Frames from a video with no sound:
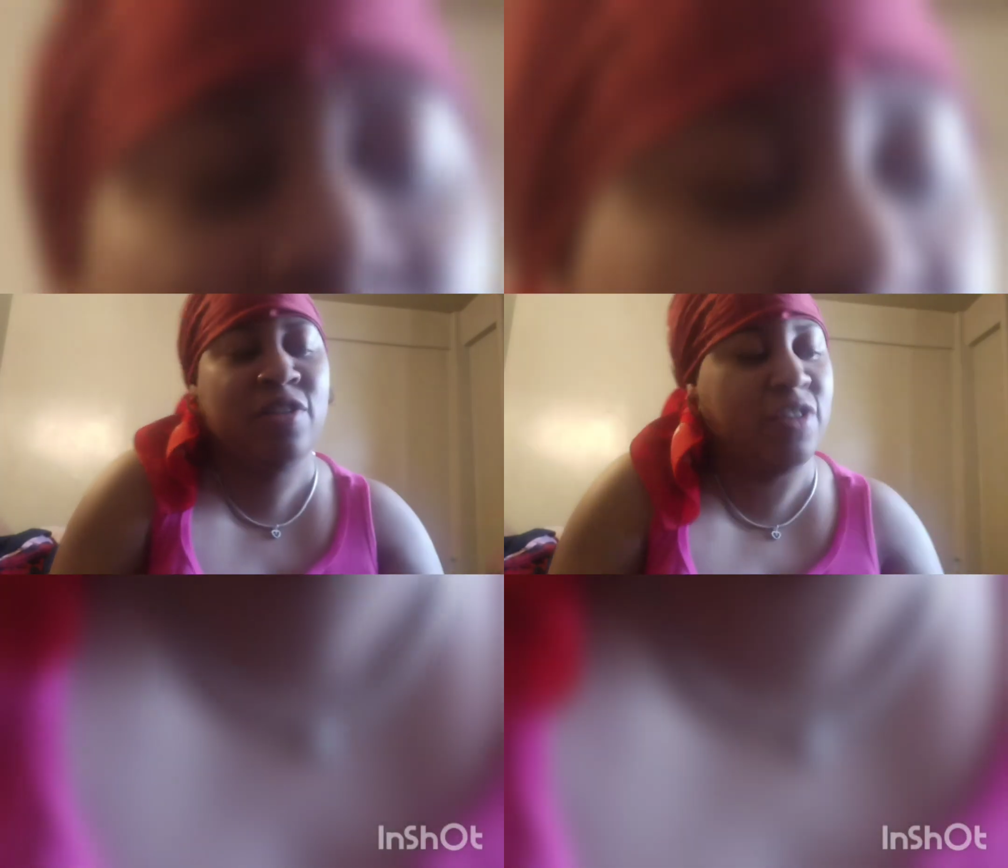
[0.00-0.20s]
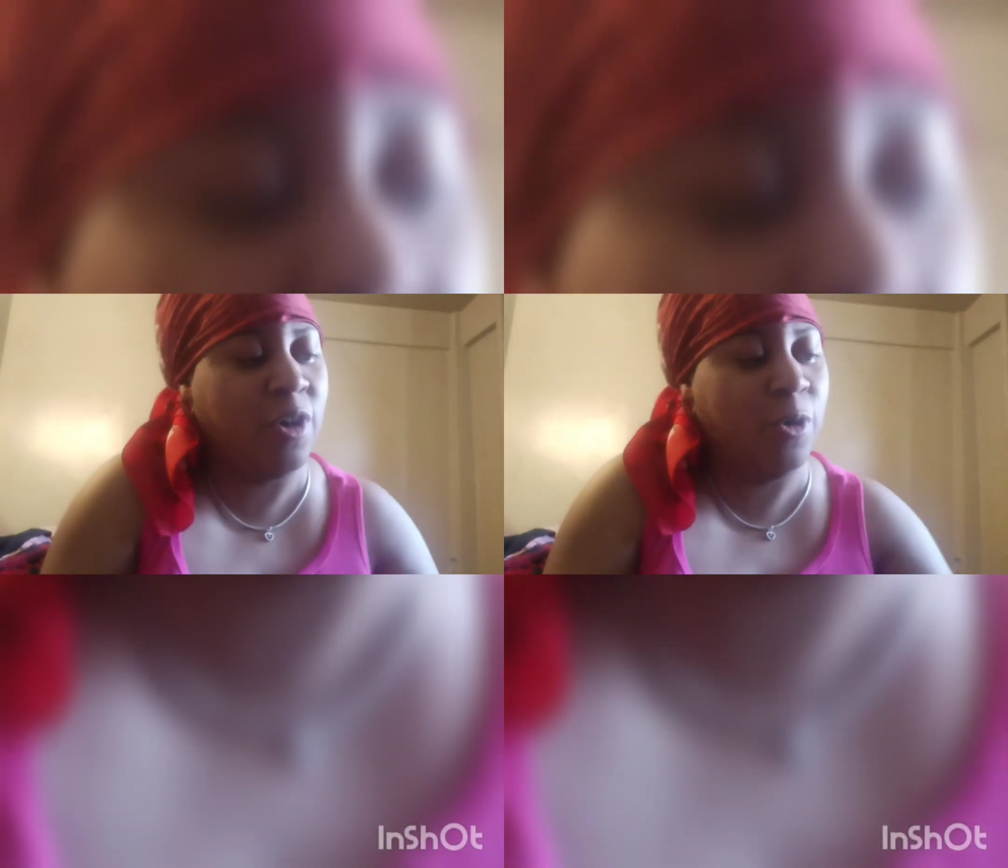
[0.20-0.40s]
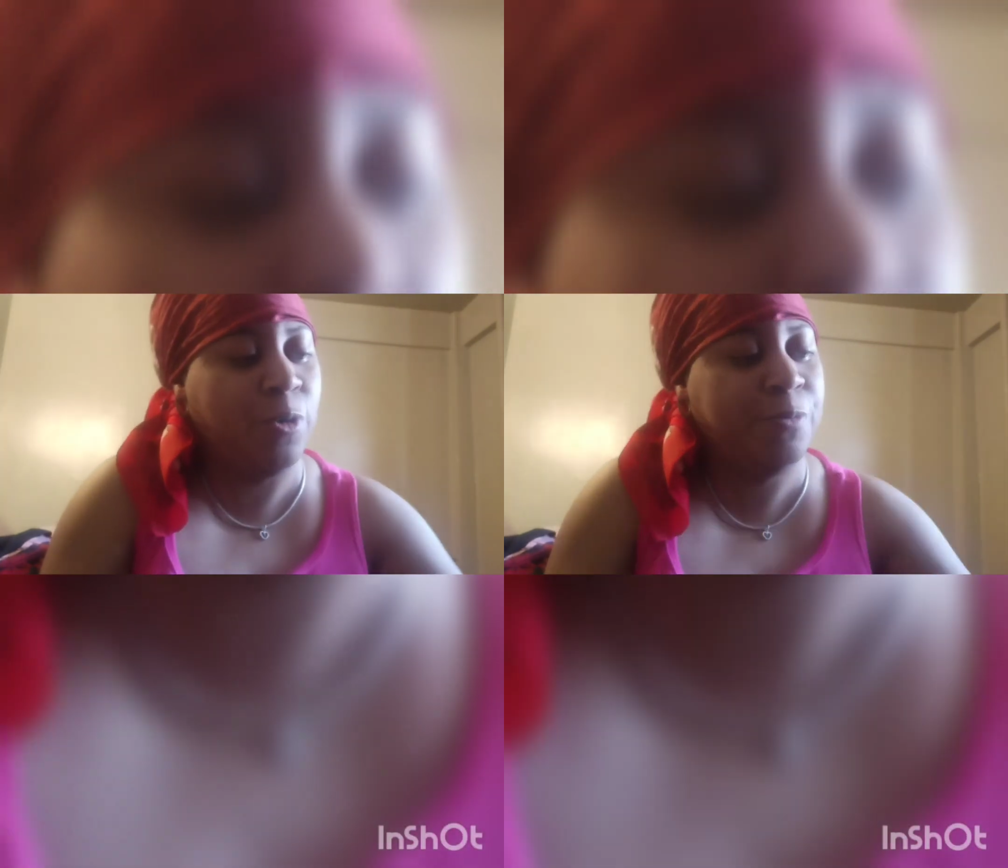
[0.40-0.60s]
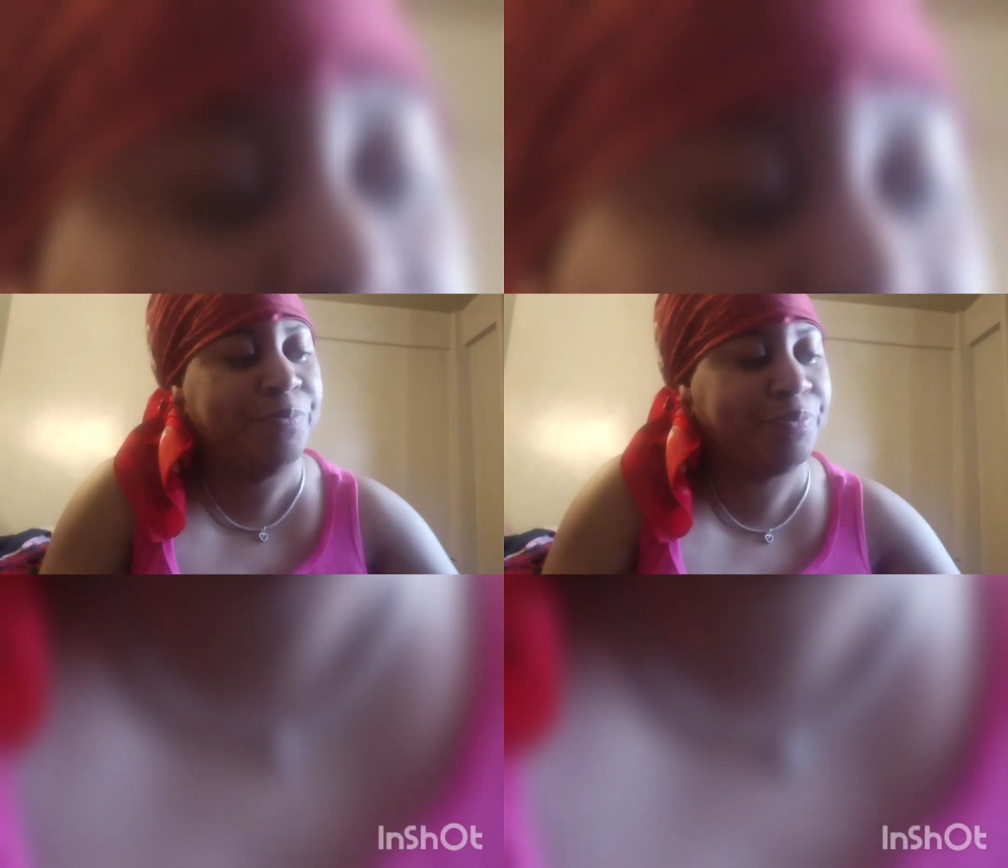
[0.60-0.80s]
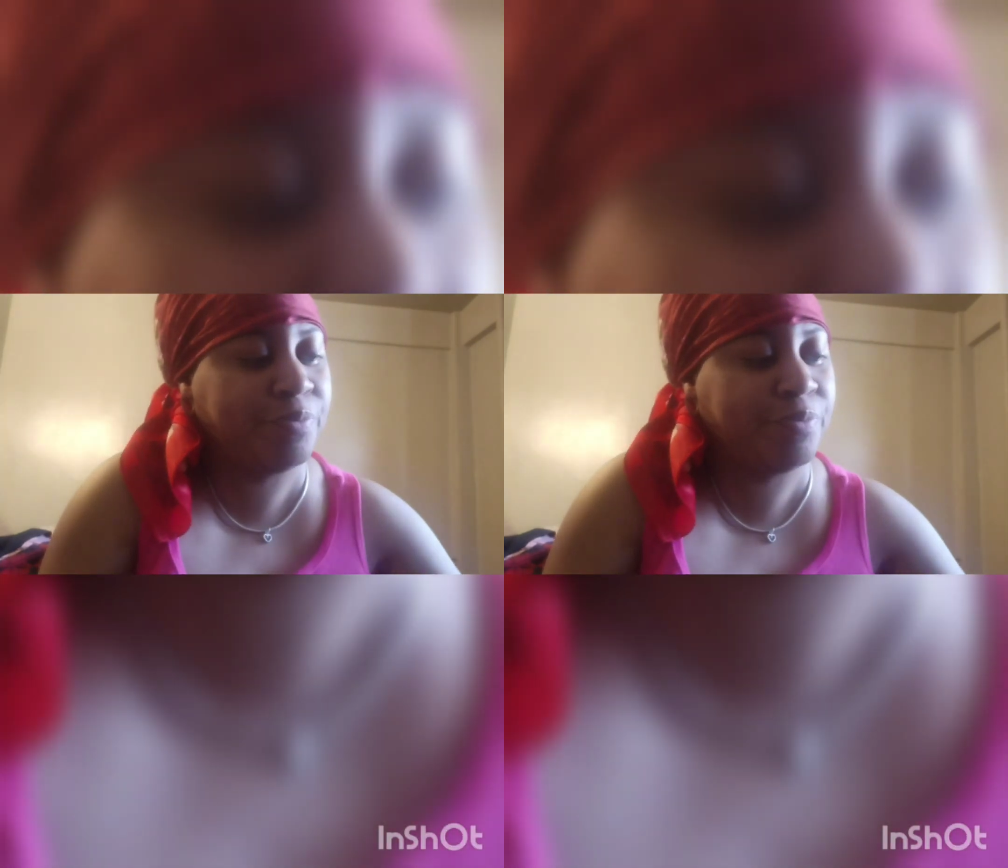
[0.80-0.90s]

So